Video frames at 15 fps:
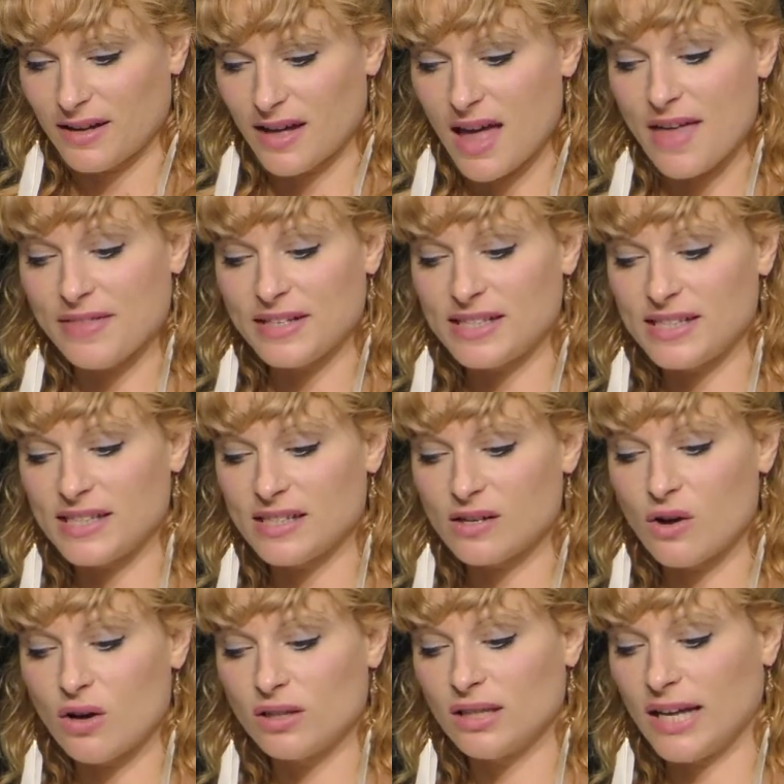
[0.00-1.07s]
And this is
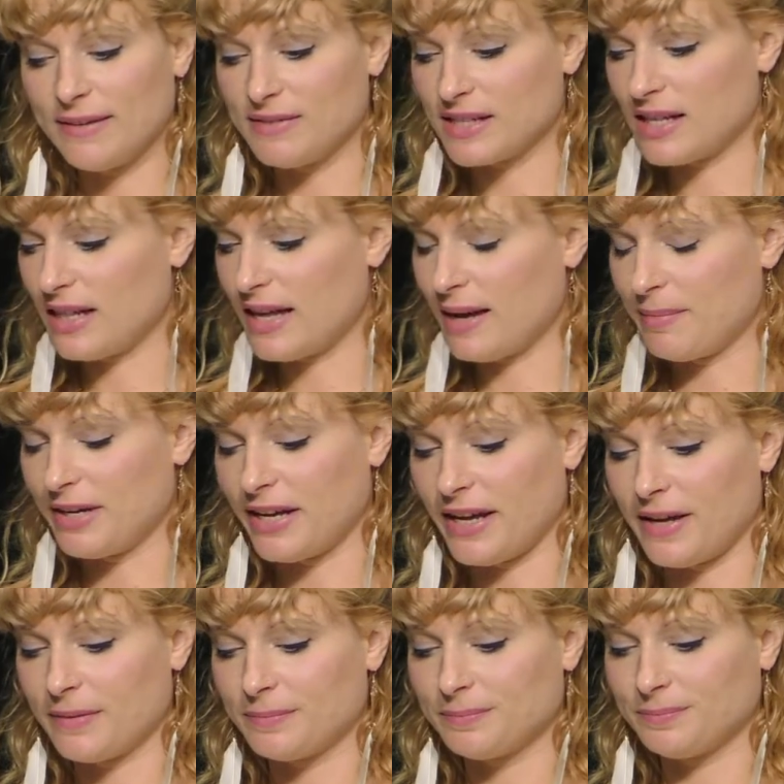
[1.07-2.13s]
called Life's Calamity.